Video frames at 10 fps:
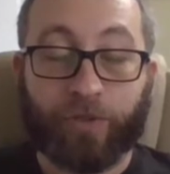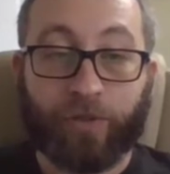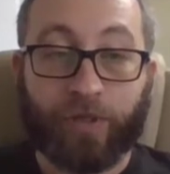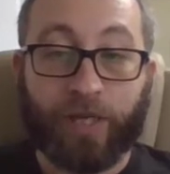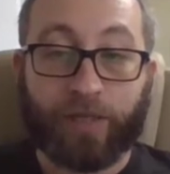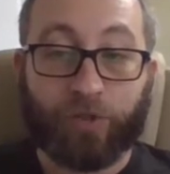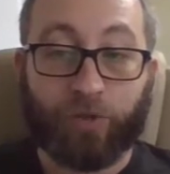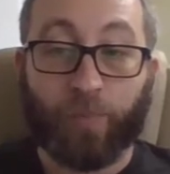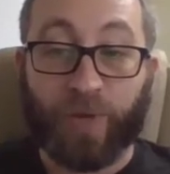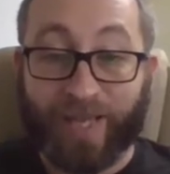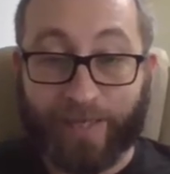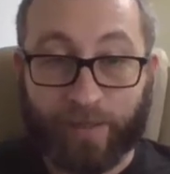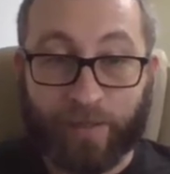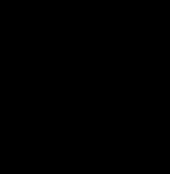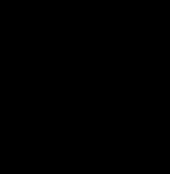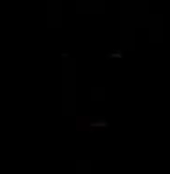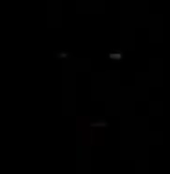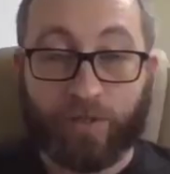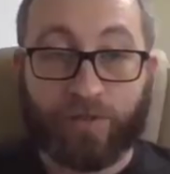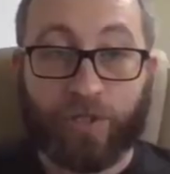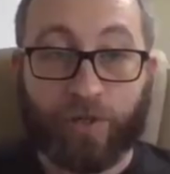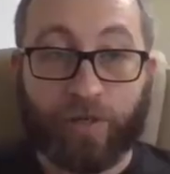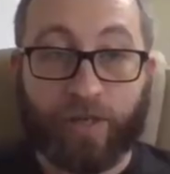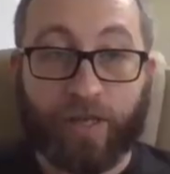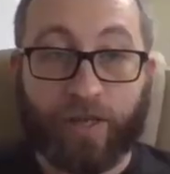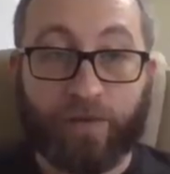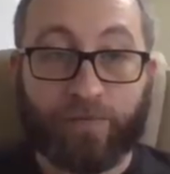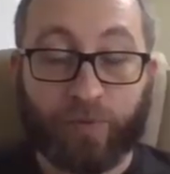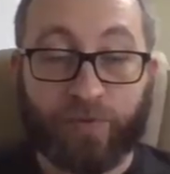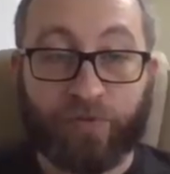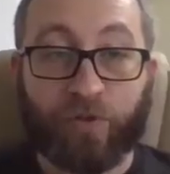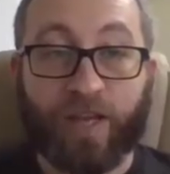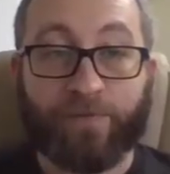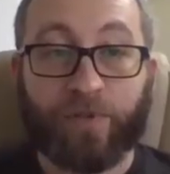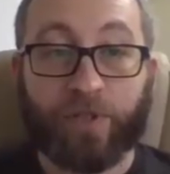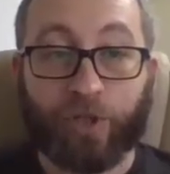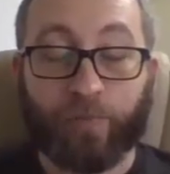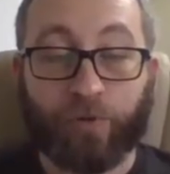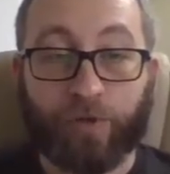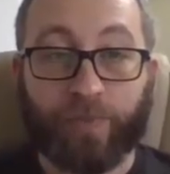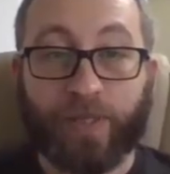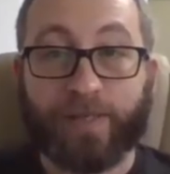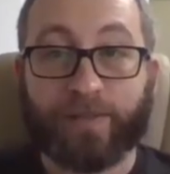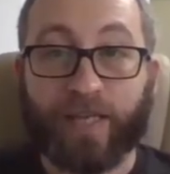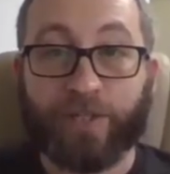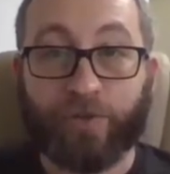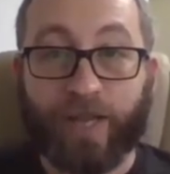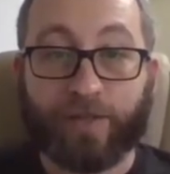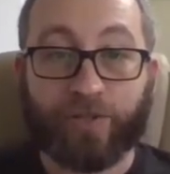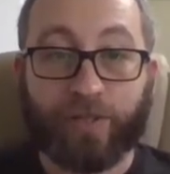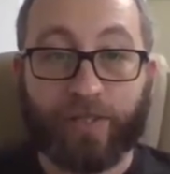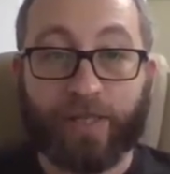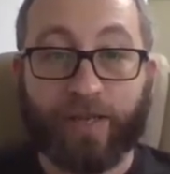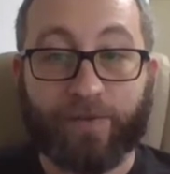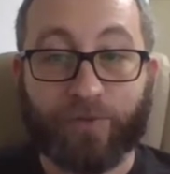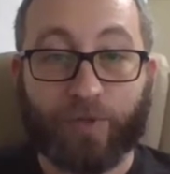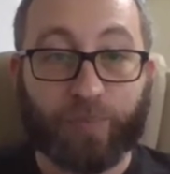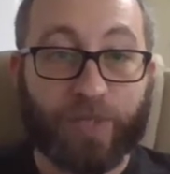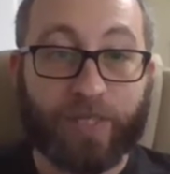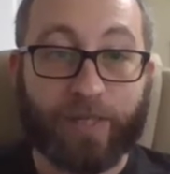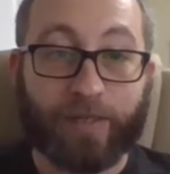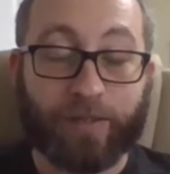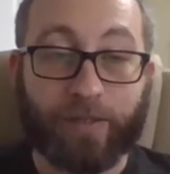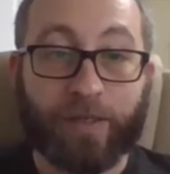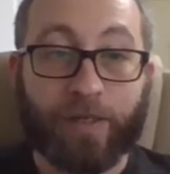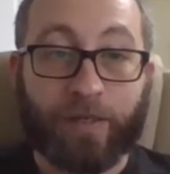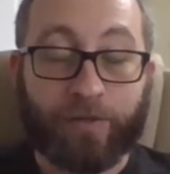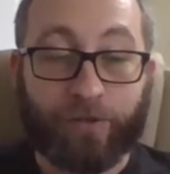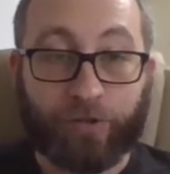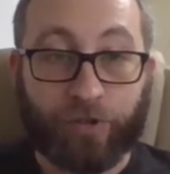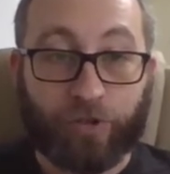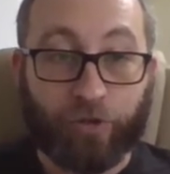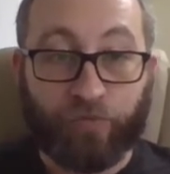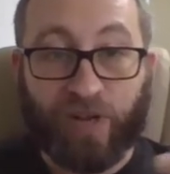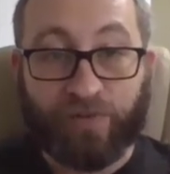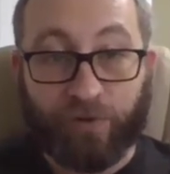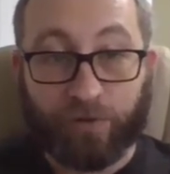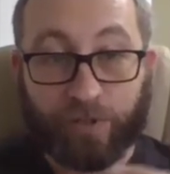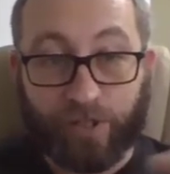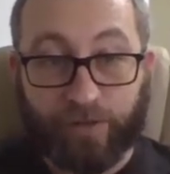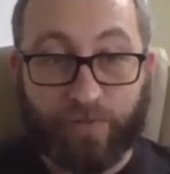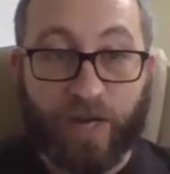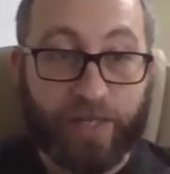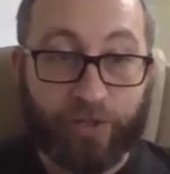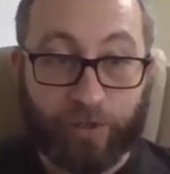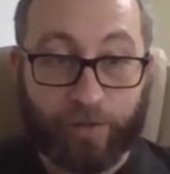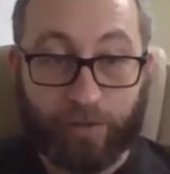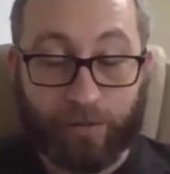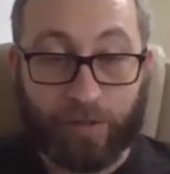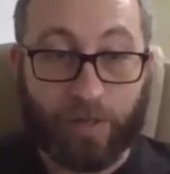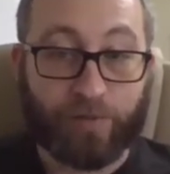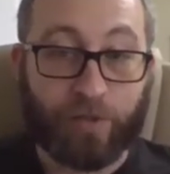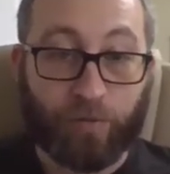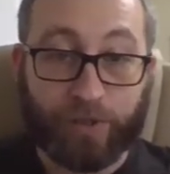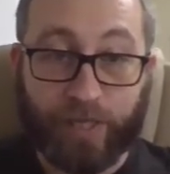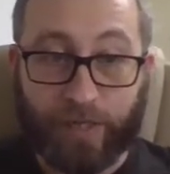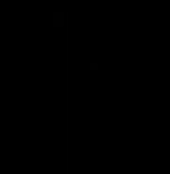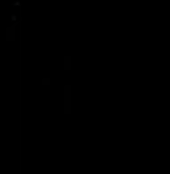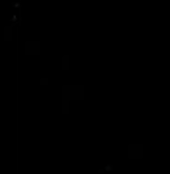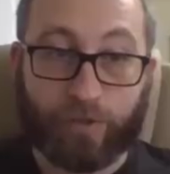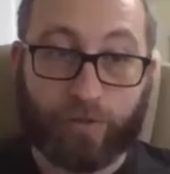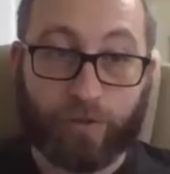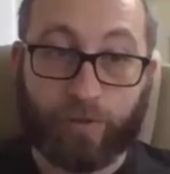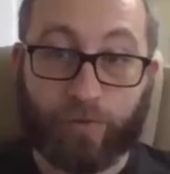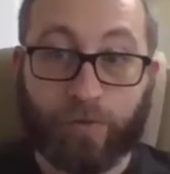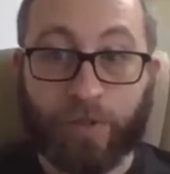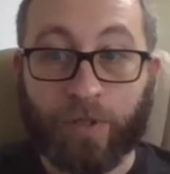to connect the bike, because then you're going to have, if you have the jumper in place and you accidentally have USB connected, the two 5 volts are going to fight each other. You don't want that to happen. So